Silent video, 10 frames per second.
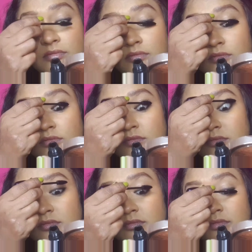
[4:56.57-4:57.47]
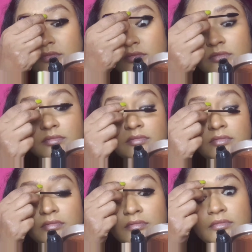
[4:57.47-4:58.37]
any kind of length
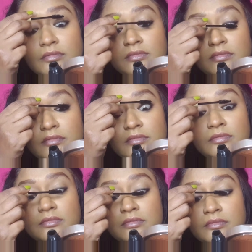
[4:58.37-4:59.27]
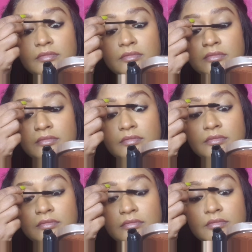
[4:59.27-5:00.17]
or volume to your lashes,
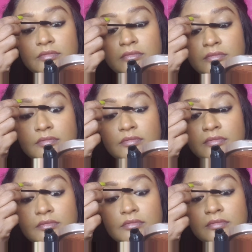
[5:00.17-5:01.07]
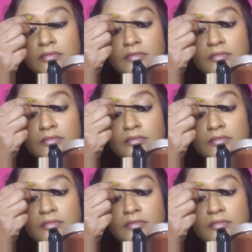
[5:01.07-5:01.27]
but because I have